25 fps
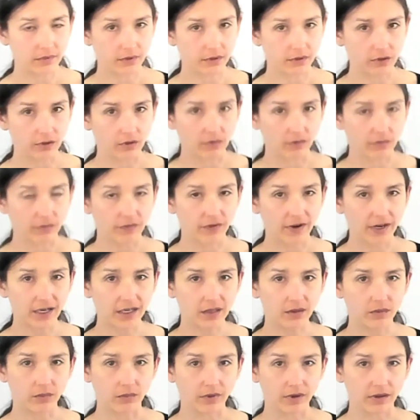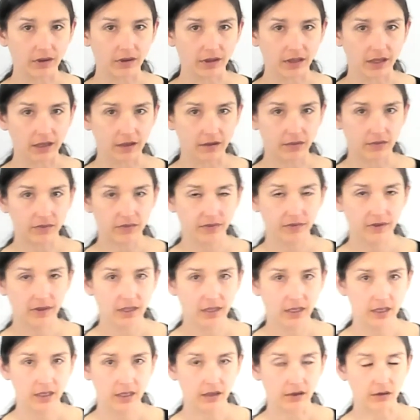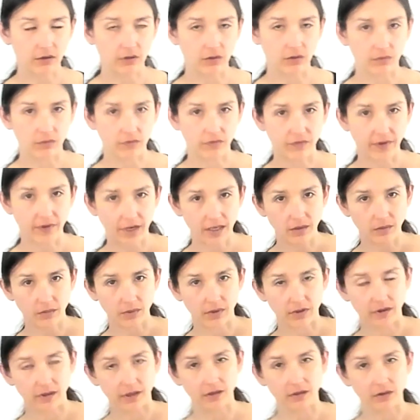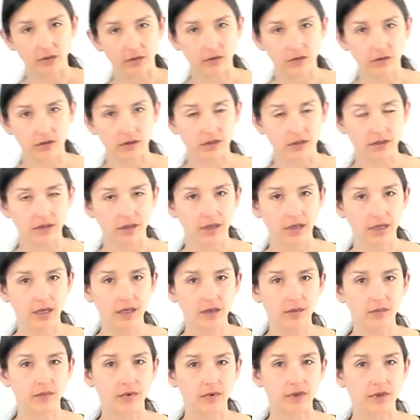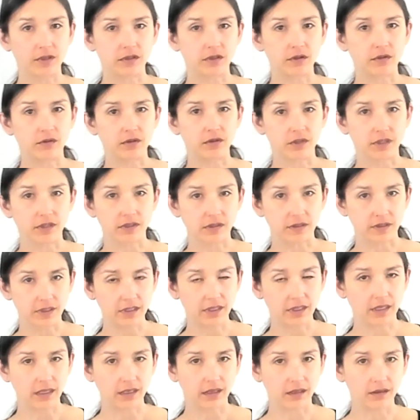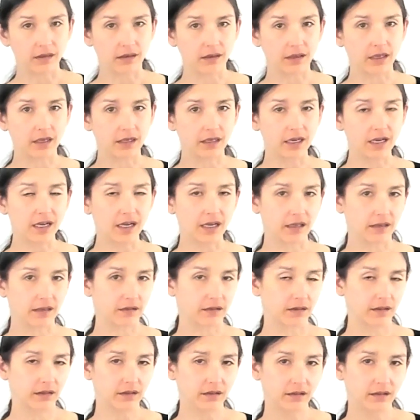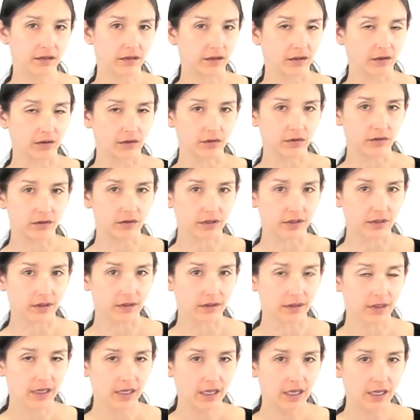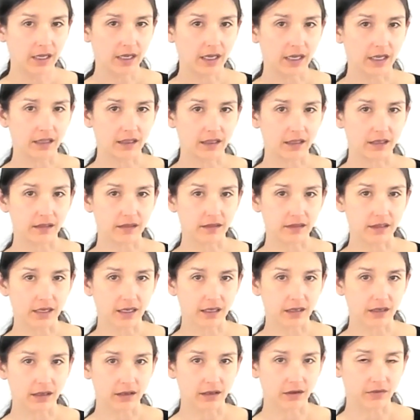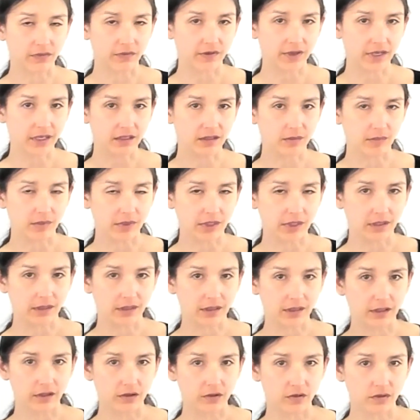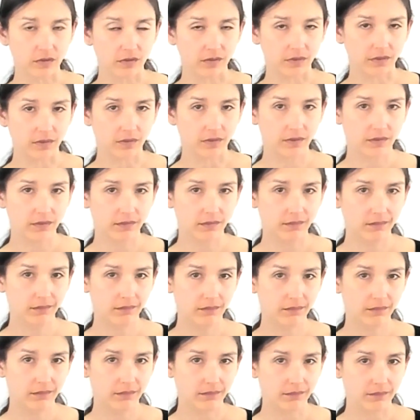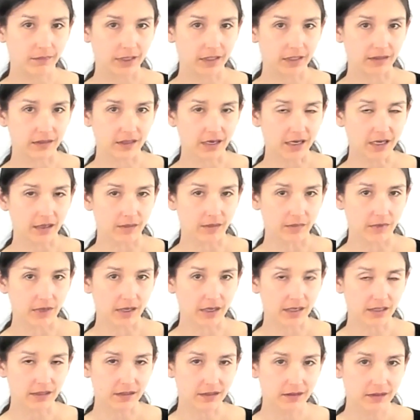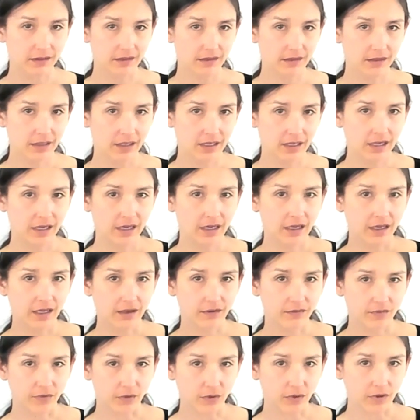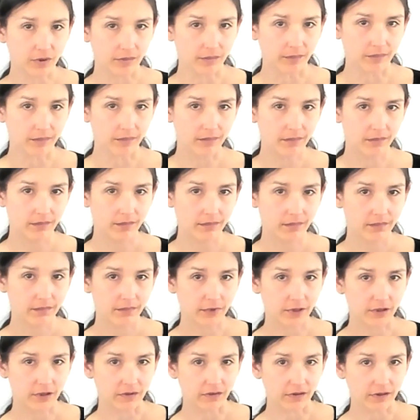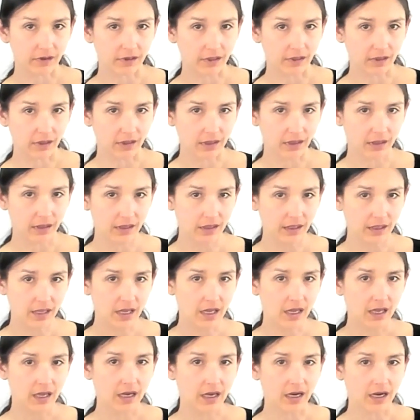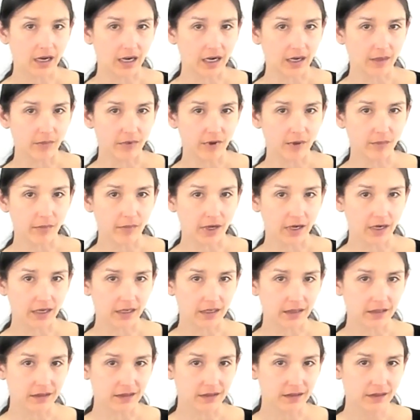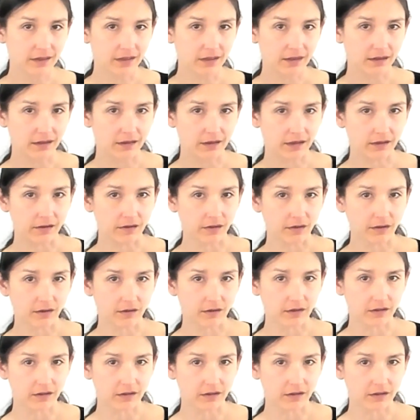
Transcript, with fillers: You don't fight with life, you don't fight with the illusion, but you just see that, yes, this is illusion and this cannot affect me in truth because I am not form, you see. I am the mind that thought